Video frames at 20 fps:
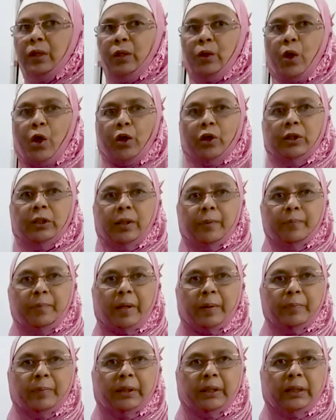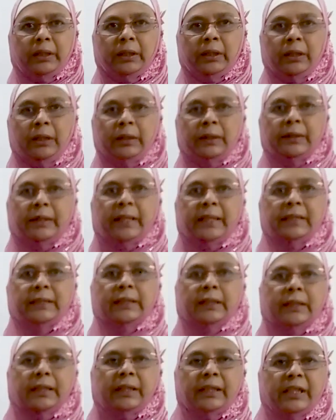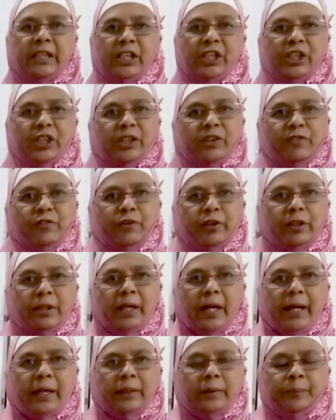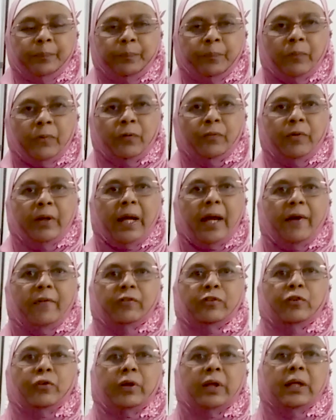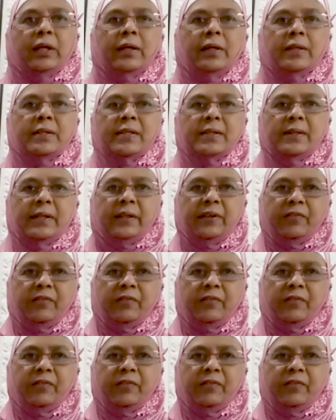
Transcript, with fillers: memory. There is a condition for that. We have to rehearse the information.